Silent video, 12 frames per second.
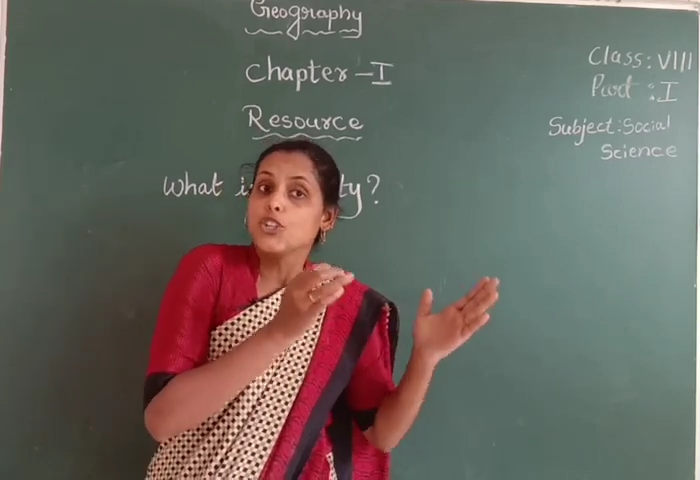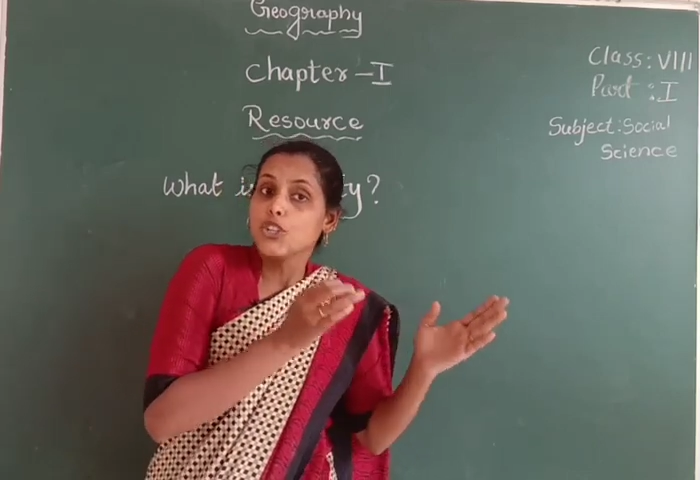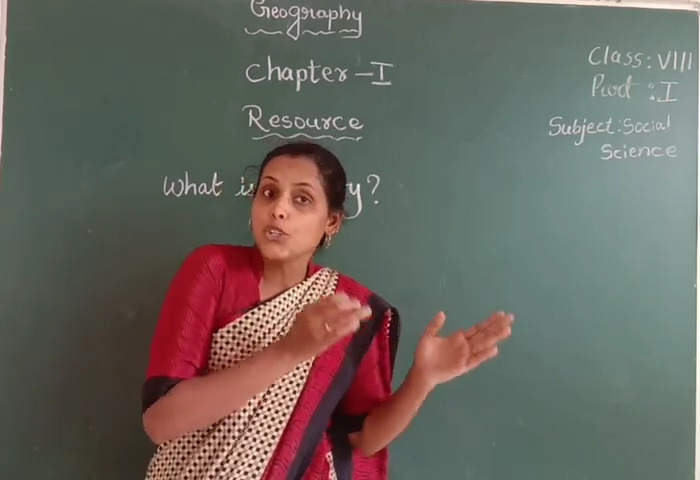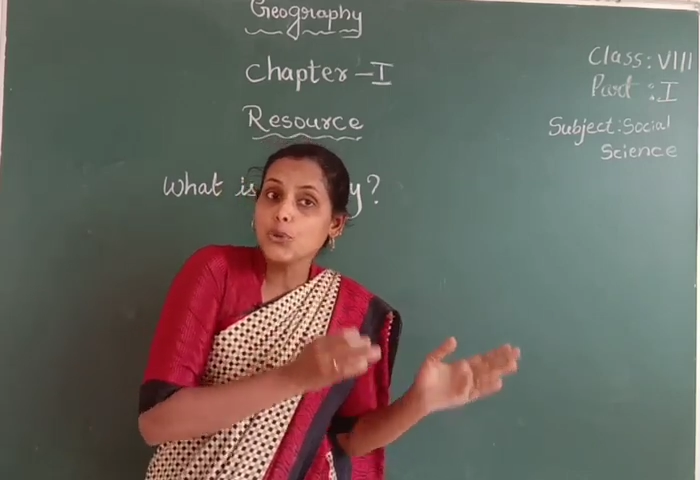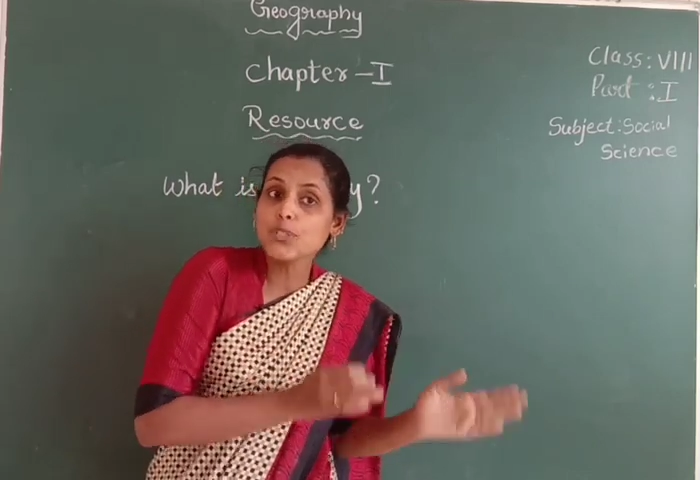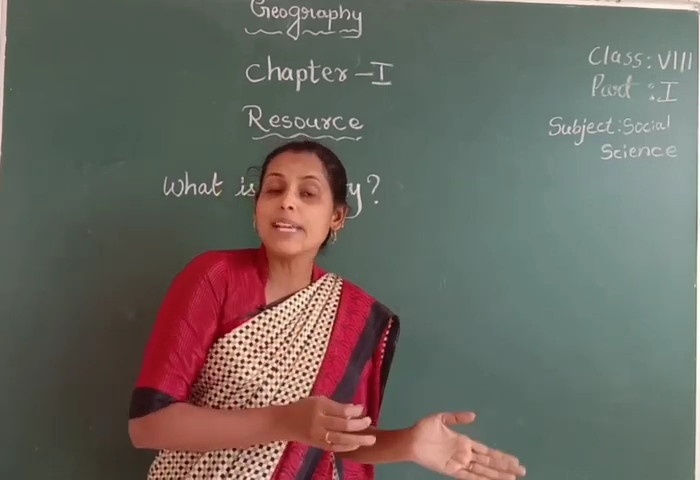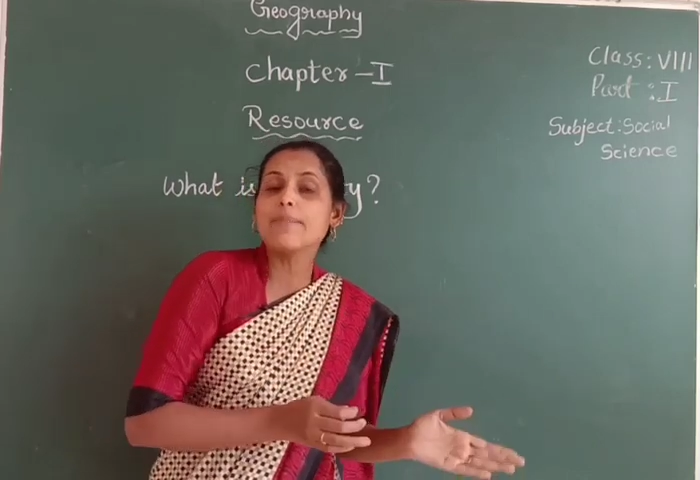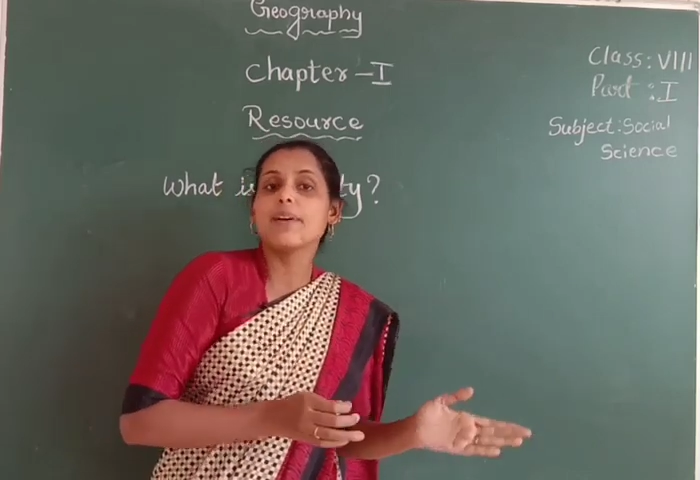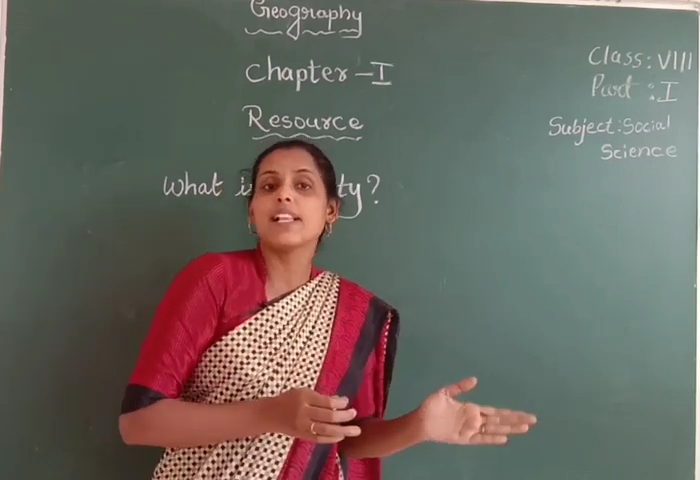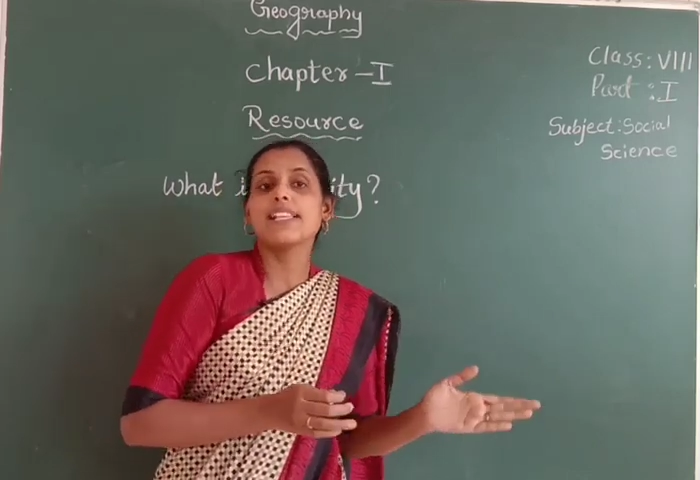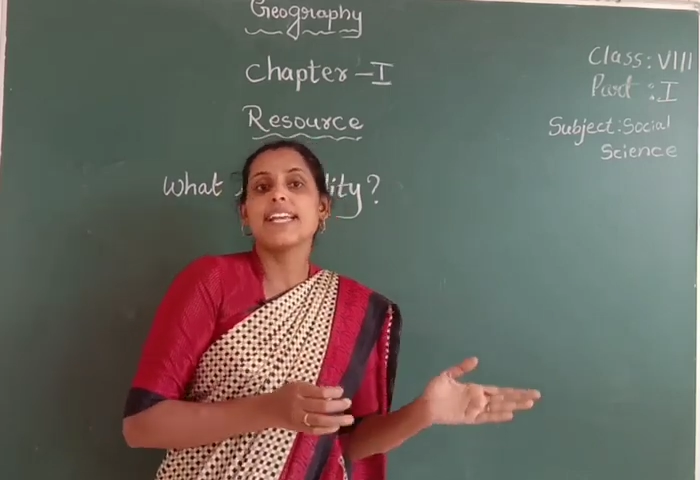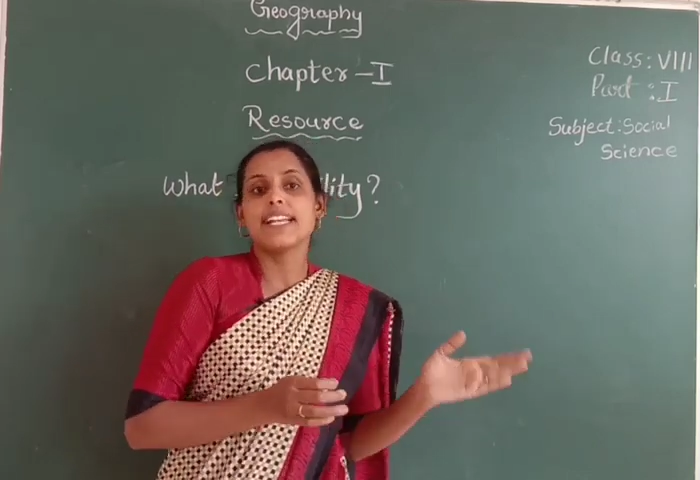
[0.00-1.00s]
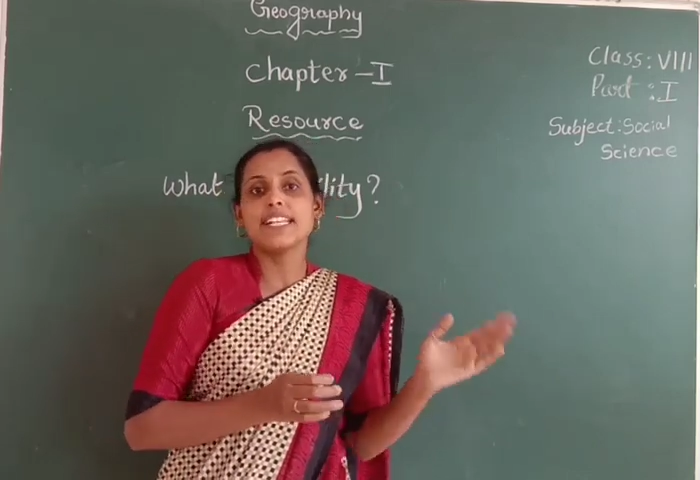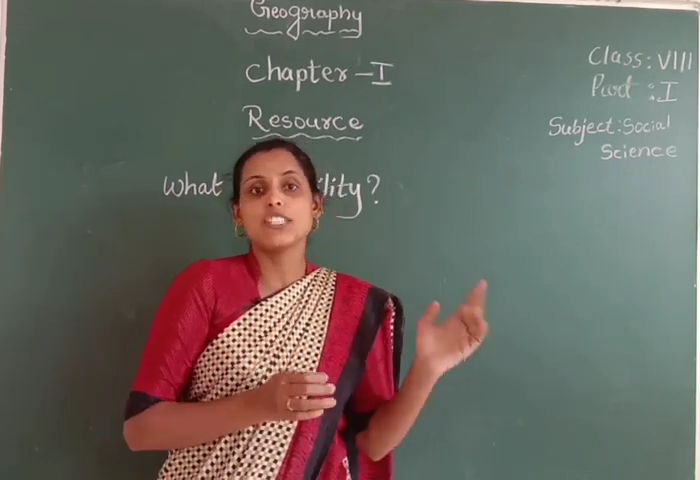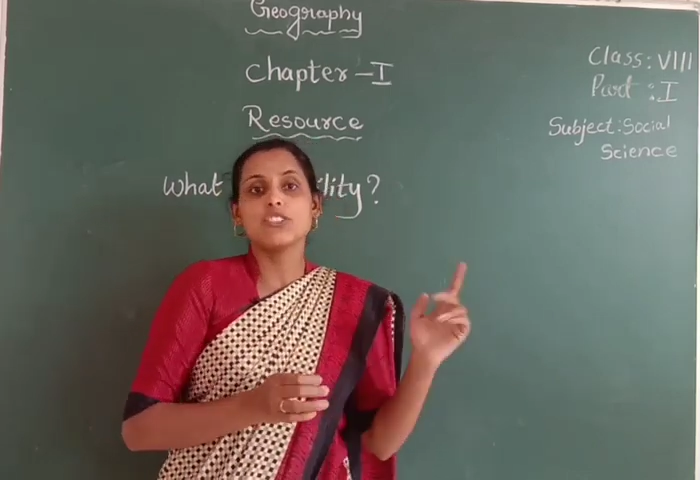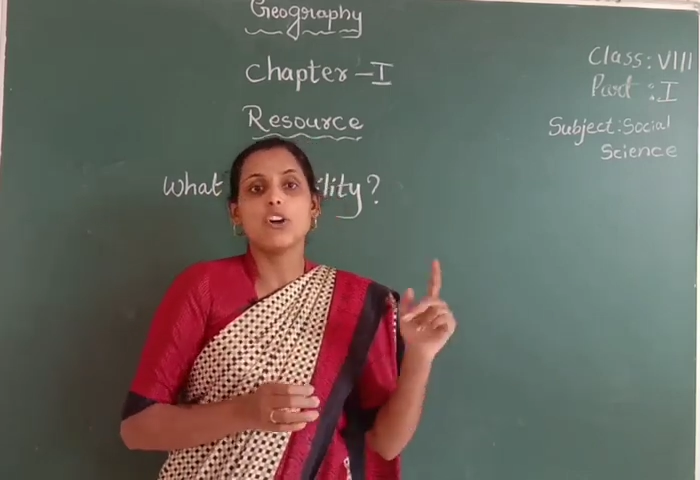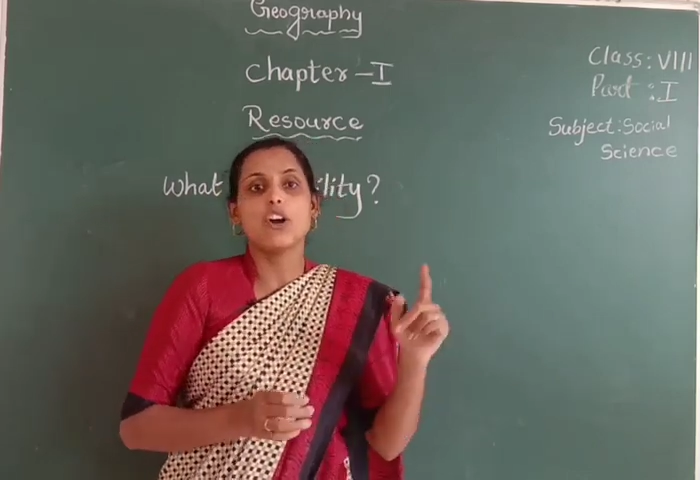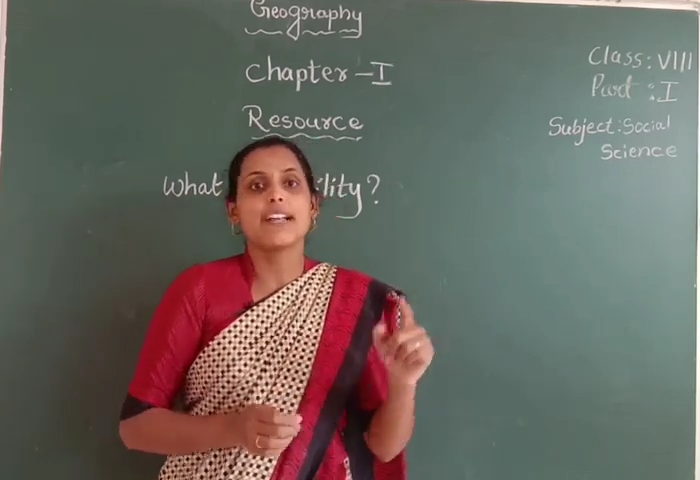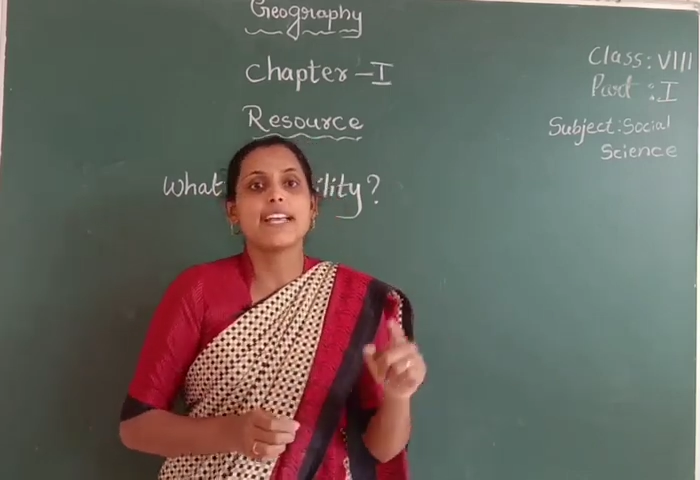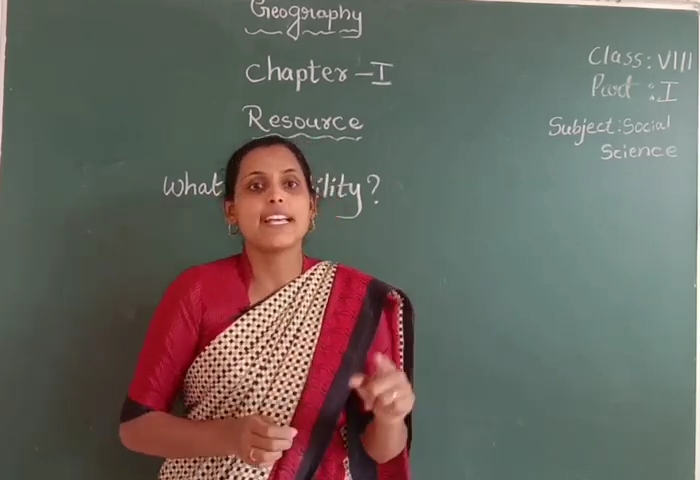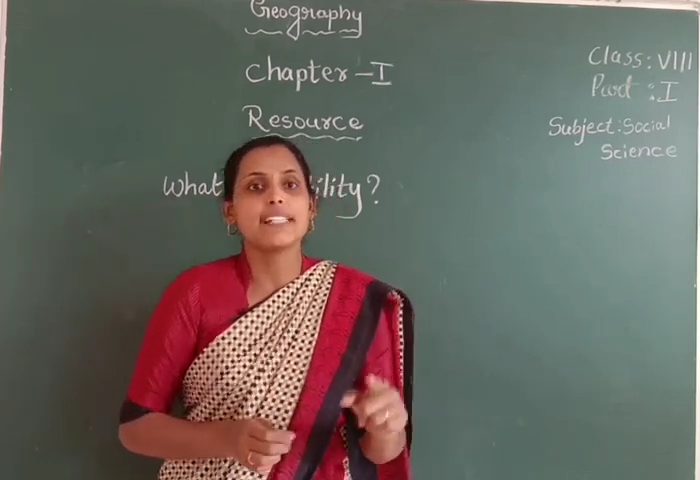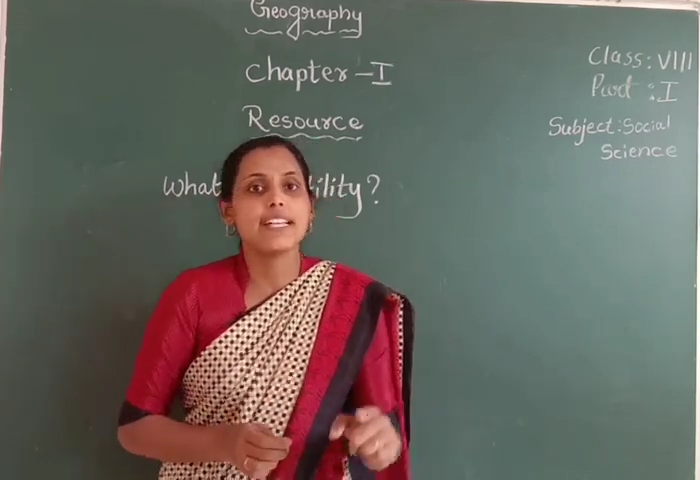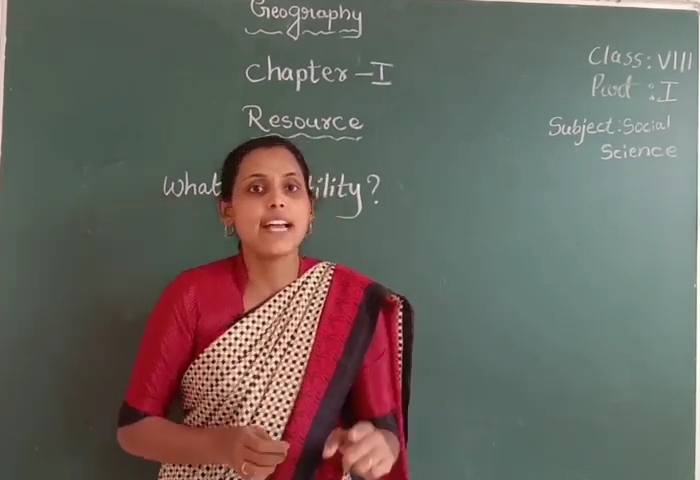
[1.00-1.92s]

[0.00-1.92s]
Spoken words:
usable, that is called as